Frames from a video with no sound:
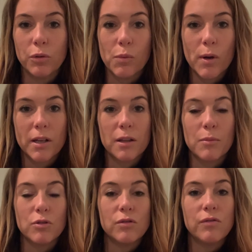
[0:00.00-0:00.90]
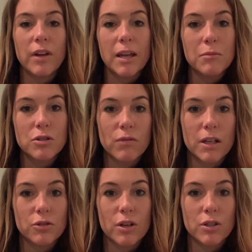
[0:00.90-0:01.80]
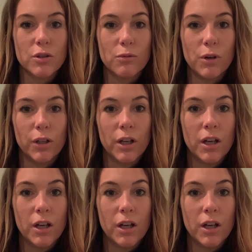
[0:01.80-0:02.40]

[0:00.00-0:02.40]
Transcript: or one of the most famous restaurants in the world,